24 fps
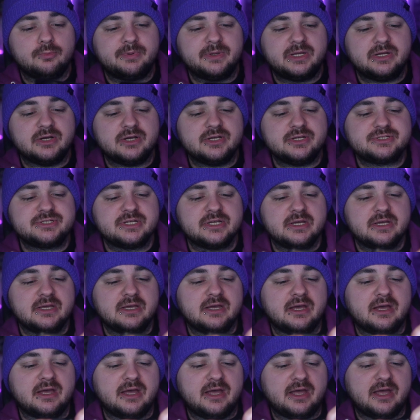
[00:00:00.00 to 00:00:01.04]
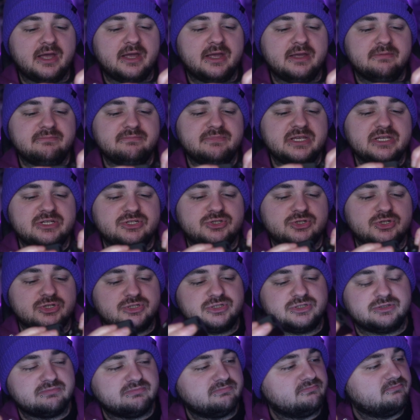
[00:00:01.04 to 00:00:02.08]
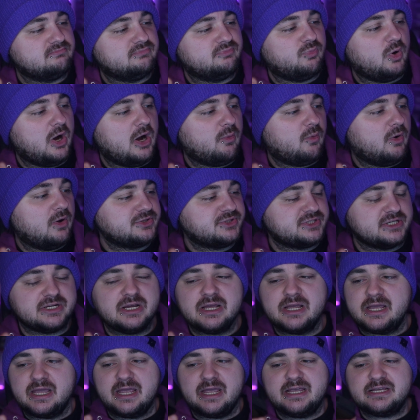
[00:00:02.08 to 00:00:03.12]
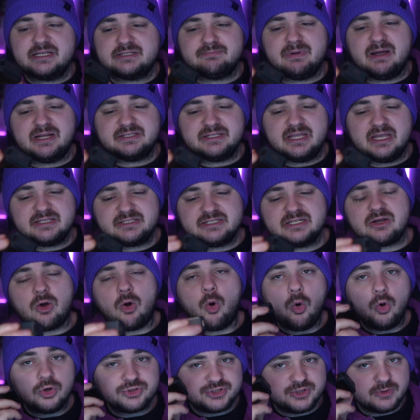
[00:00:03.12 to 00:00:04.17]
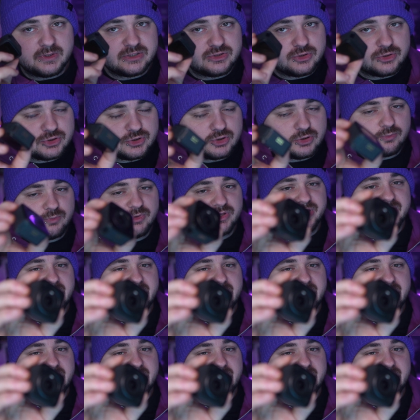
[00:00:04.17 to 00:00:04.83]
because it's just what I wanted. It's magnetic. Also, it does come with the